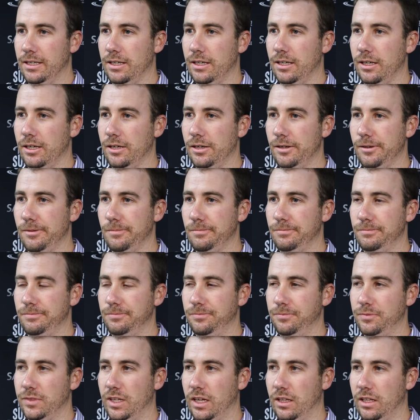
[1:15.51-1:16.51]

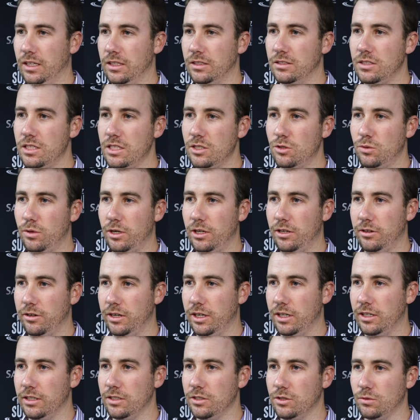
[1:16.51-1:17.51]
I think T20
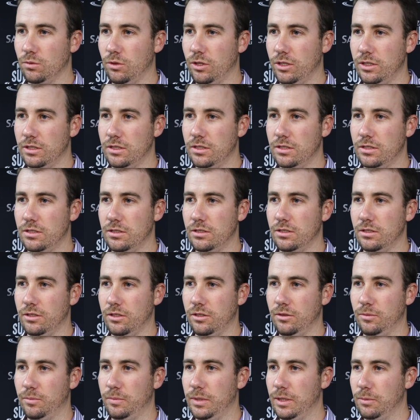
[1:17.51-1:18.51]
cricket is what, you
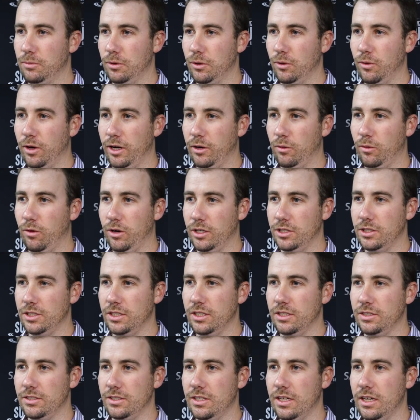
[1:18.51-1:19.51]
know, people want to watch
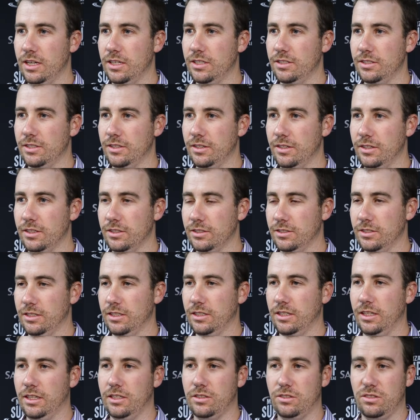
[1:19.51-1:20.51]
these days and things like
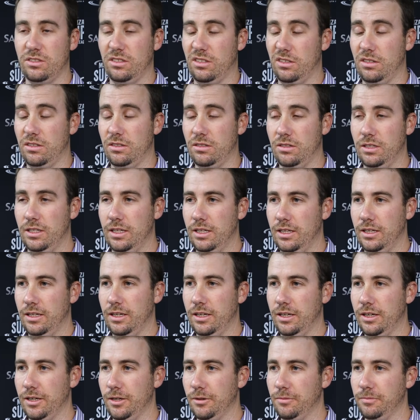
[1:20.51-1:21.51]
that. So
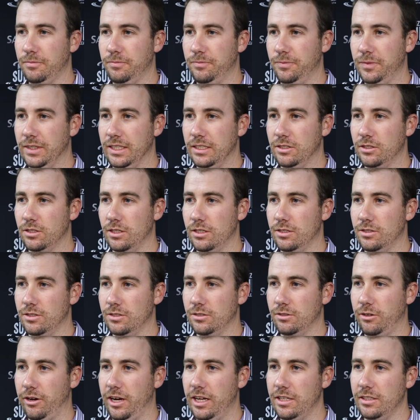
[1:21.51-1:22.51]
it's
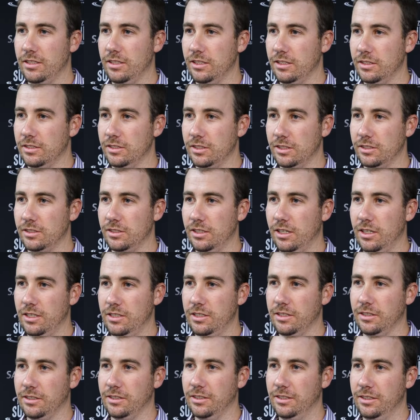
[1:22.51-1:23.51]
great and it's
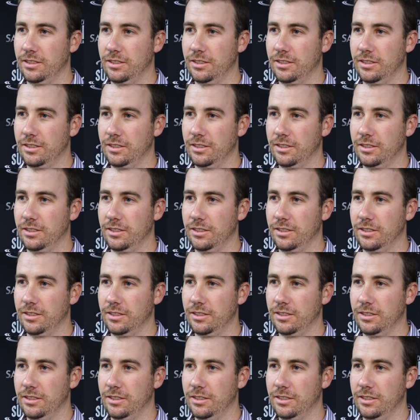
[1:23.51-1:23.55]
exciting.